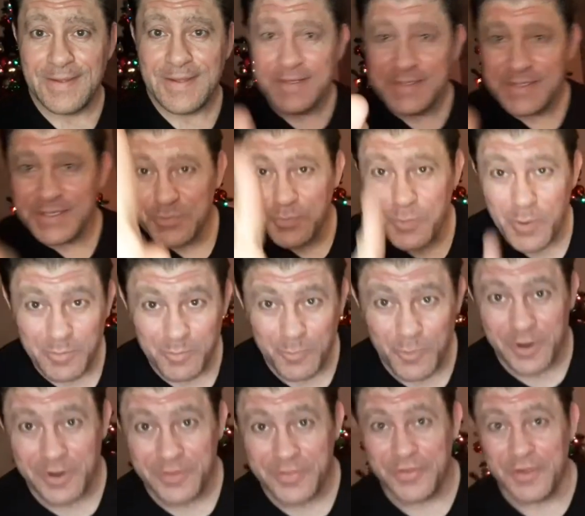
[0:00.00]
Just one
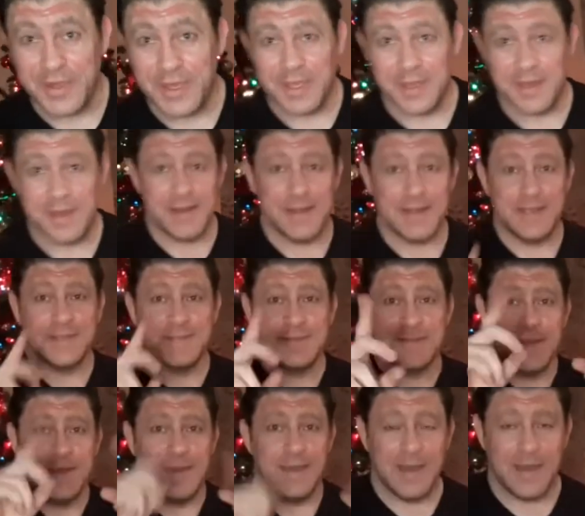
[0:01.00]
more thing,
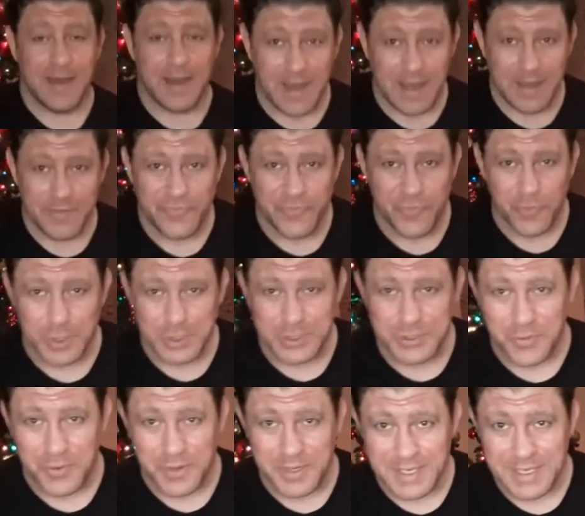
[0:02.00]
guys. I'm
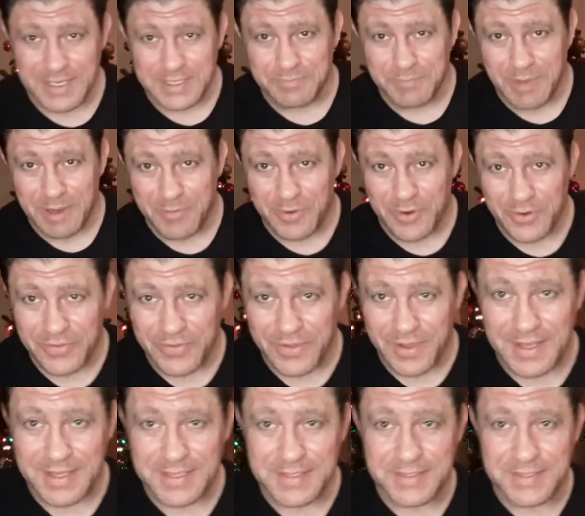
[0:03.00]
420 is my birthday.